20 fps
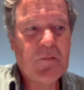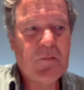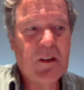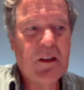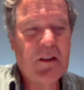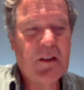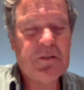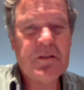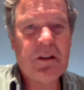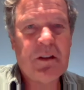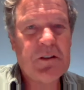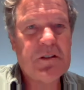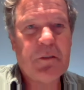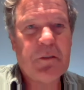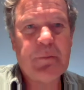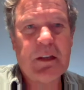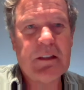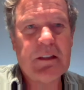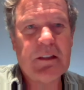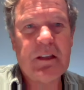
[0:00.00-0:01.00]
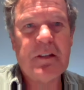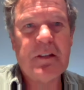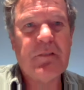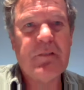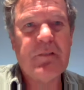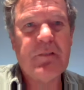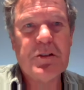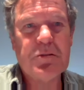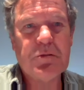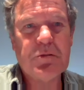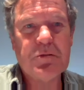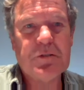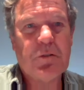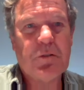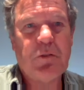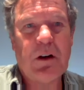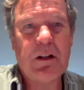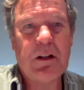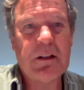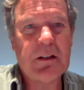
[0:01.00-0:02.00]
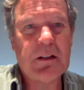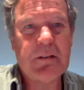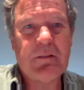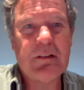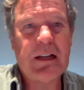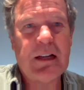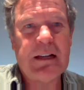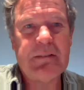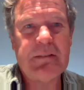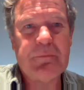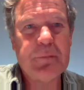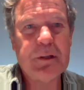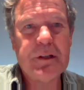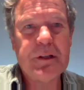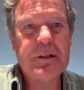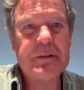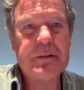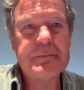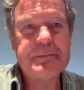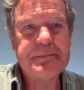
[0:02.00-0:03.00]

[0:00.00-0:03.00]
it's it's to make the individual's quality of life better.